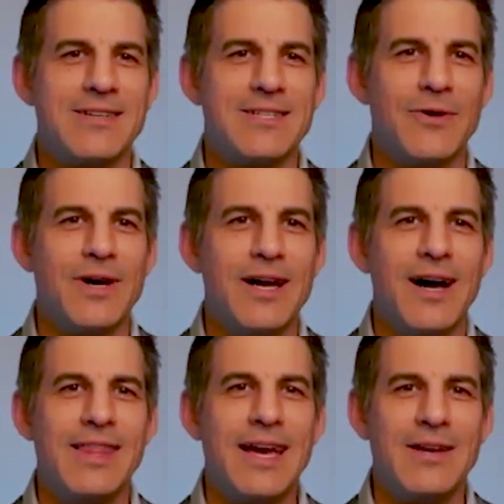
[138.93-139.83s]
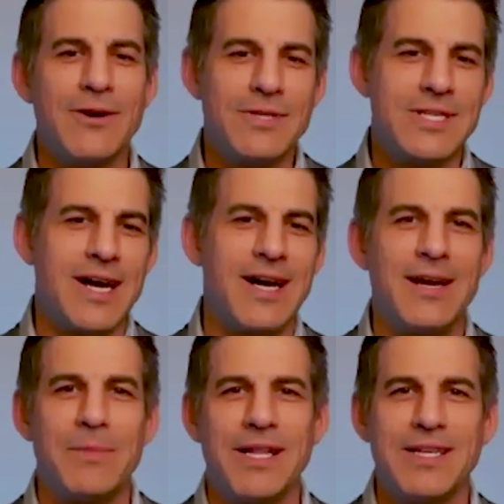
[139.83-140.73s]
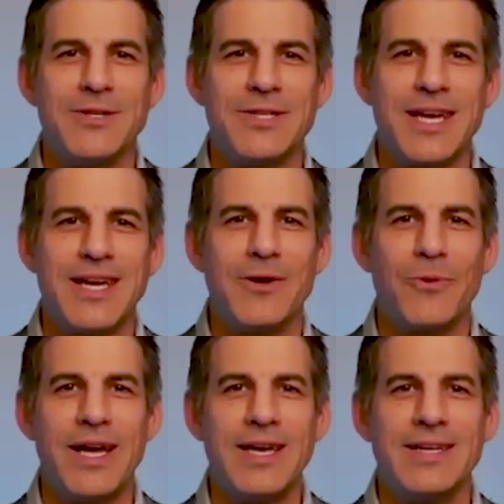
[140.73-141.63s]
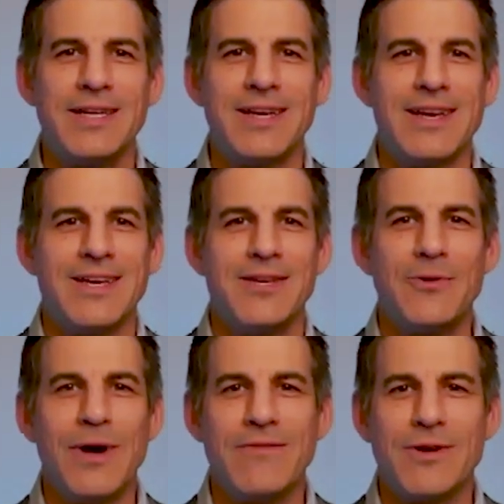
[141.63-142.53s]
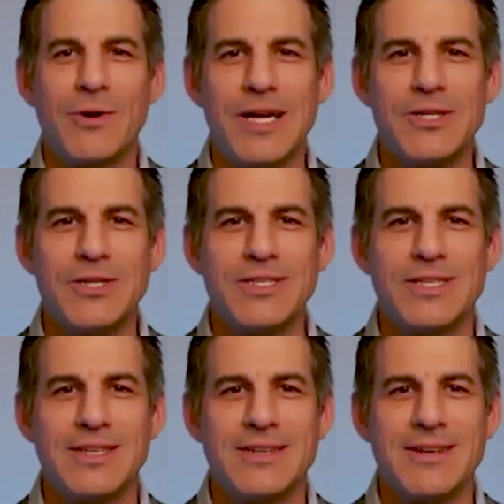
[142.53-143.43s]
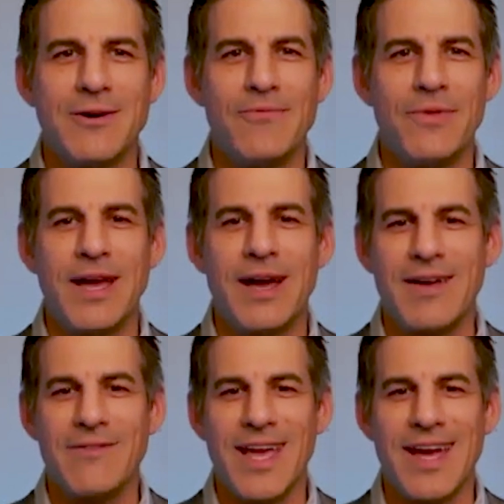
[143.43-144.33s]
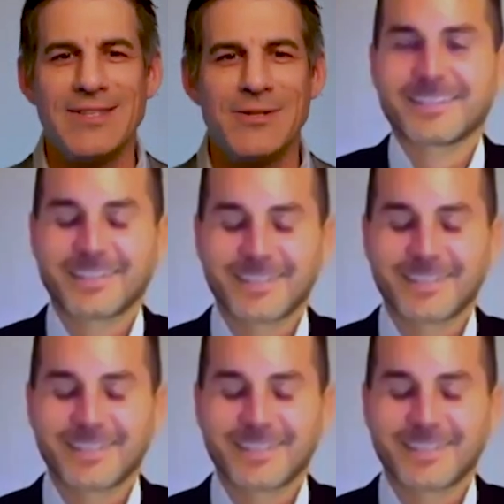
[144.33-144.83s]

So on that note, Todd, I'm going to let you take it away, and you have the questions and hopefully I have the answers.